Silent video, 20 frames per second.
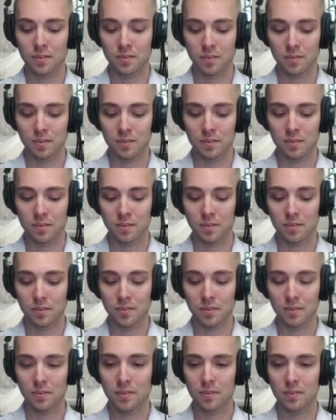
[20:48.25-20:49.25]

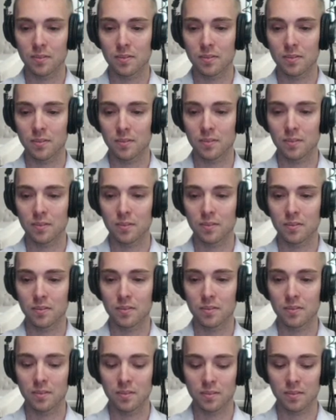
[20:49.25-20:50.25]

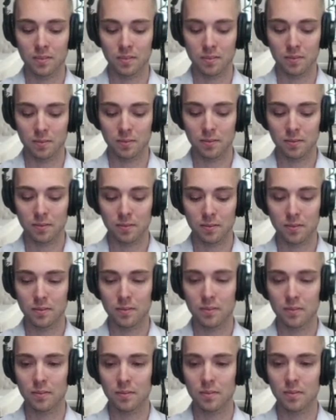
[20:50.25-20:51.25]

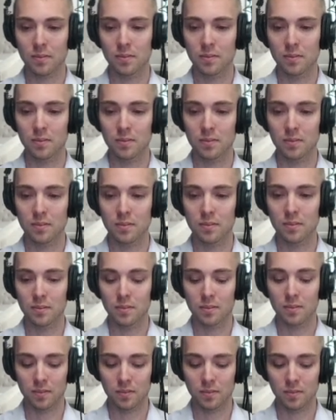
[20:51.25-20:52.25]

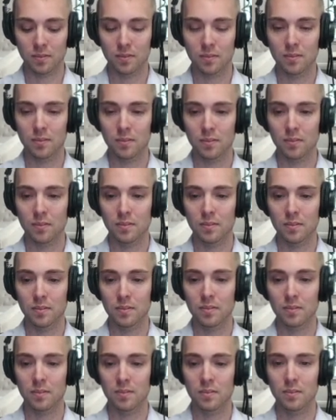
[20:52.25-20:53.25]

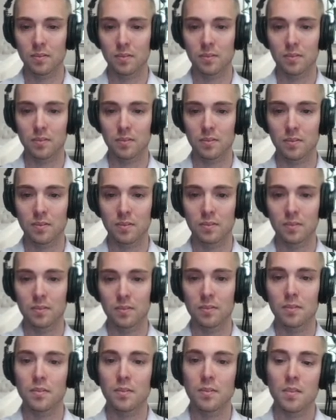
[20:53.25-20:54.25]

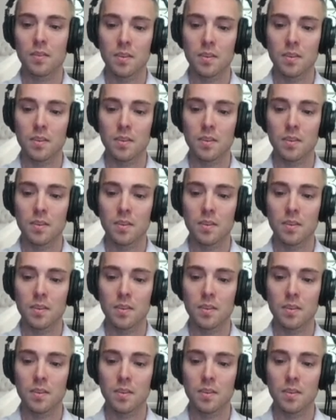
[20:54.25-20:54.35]
[no speech]